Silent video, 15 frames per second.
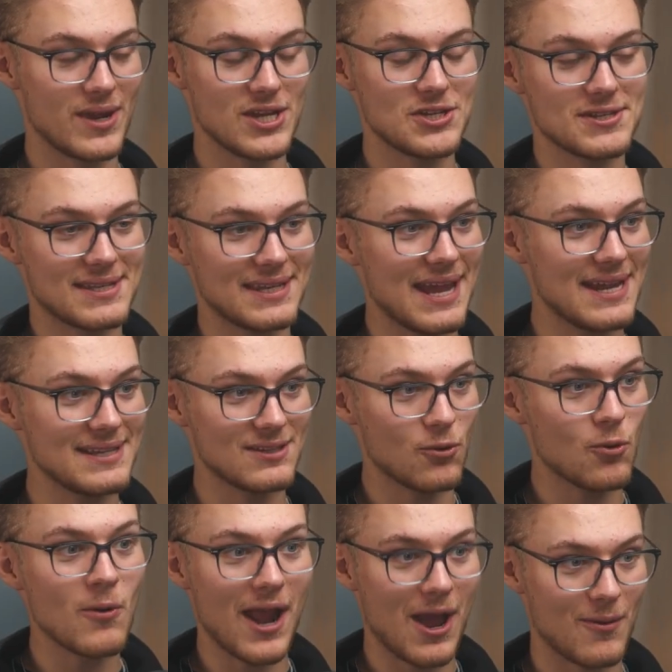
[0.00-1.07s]
He just lays it
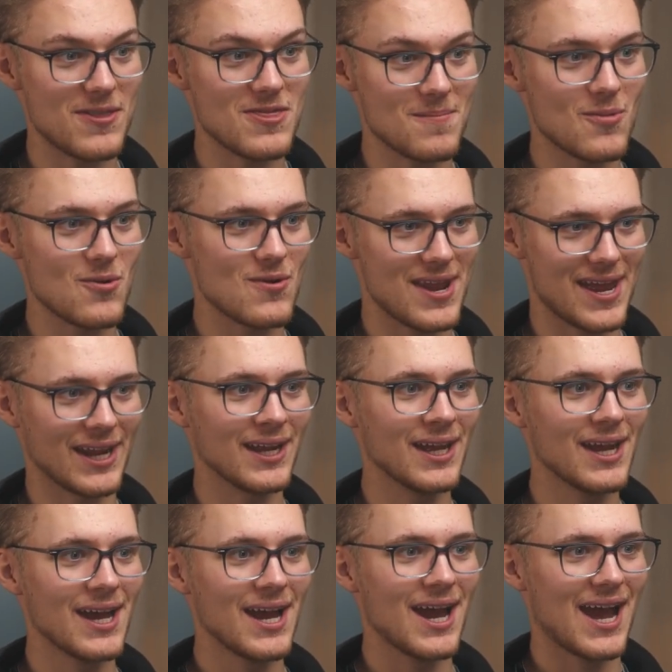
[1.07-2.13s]
all out in the
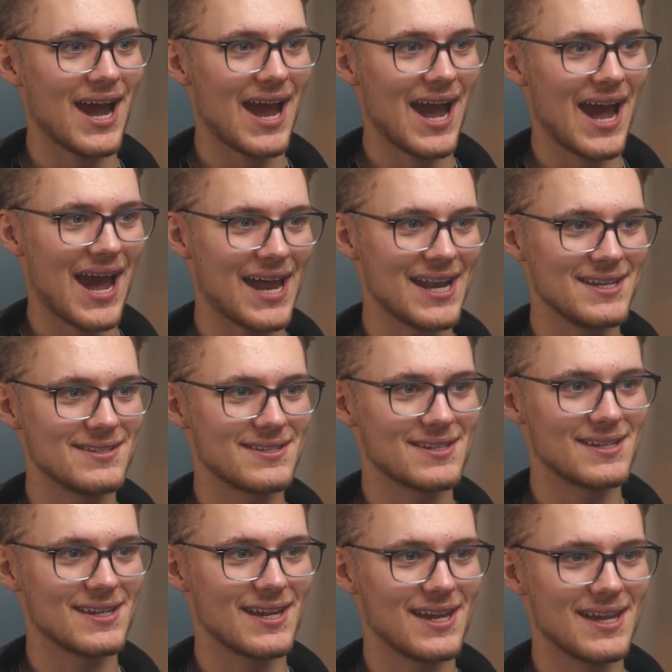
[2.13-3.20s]
morning, and
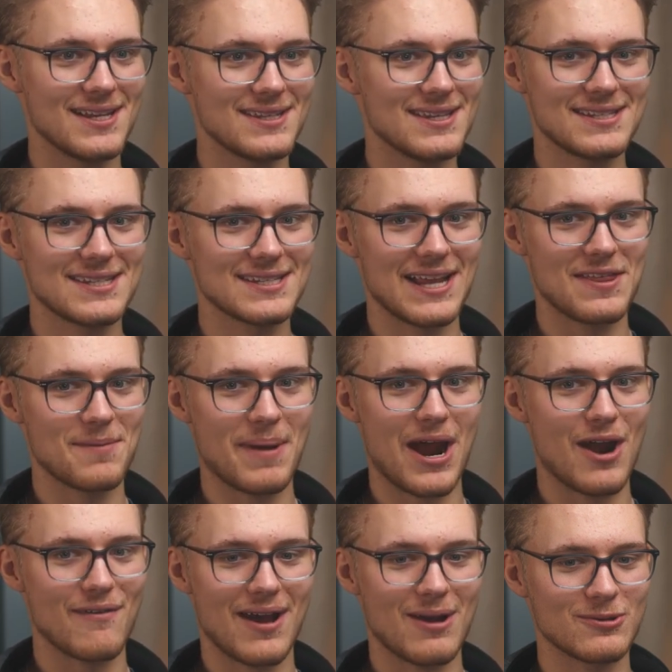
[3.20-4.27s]
this is like the
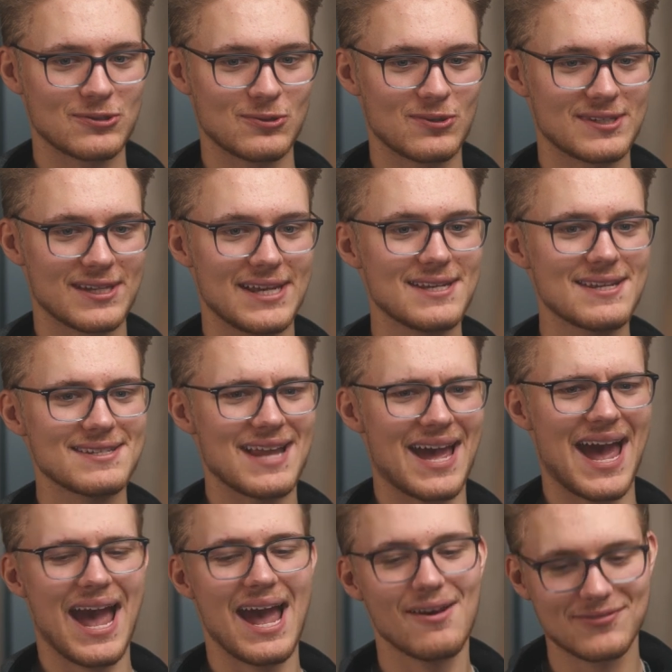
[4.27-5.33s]
power of outsourcing. He doesn't
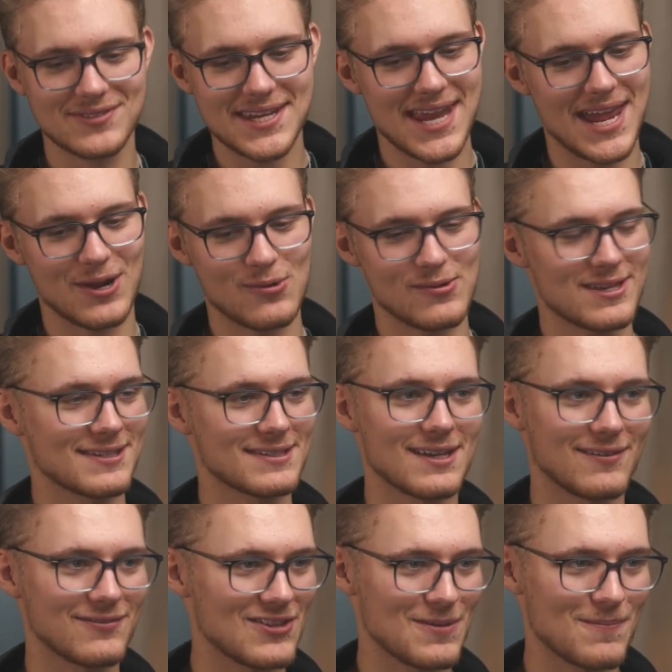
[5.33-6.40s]
have to take all this
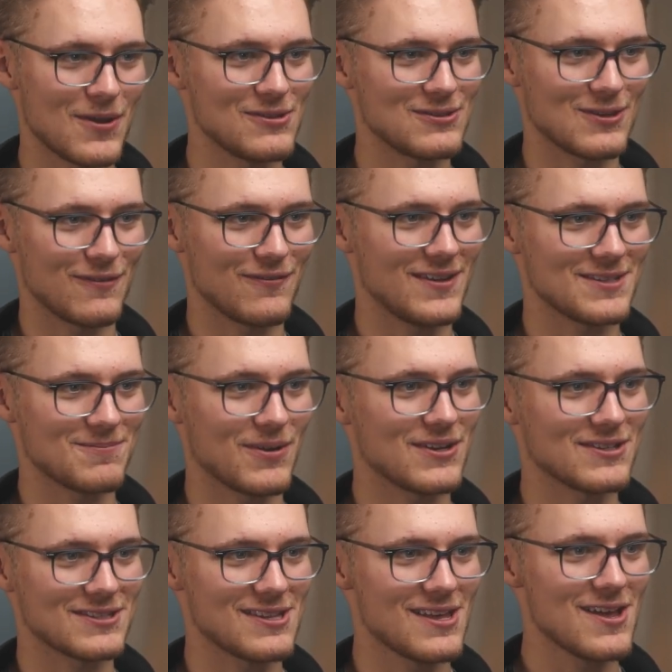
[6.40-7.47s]
stuff to the post office
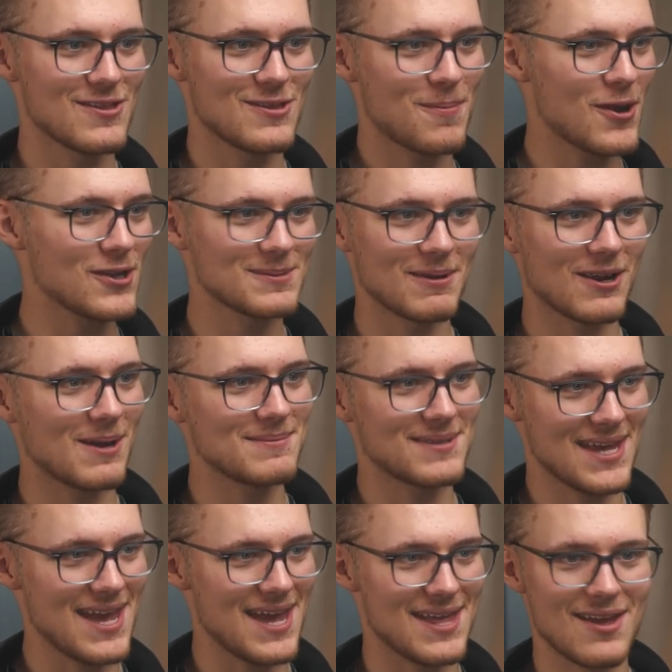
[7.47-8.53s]
because the postman
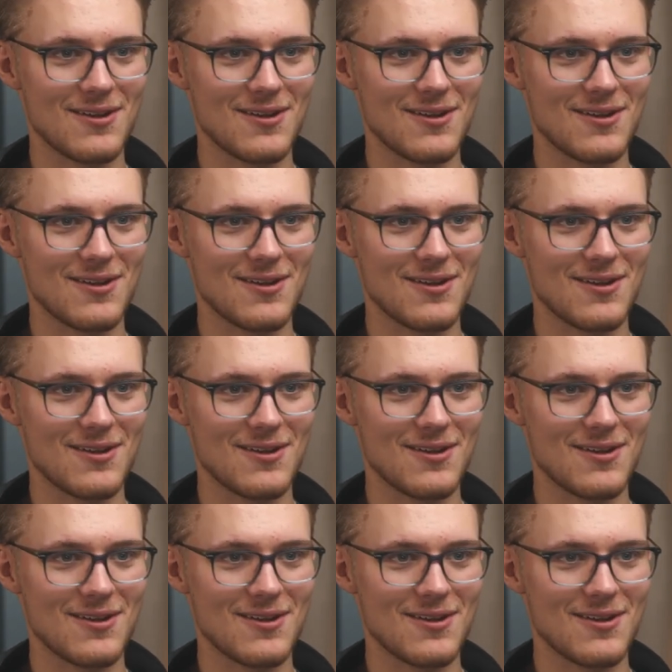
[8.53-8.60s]
comes here.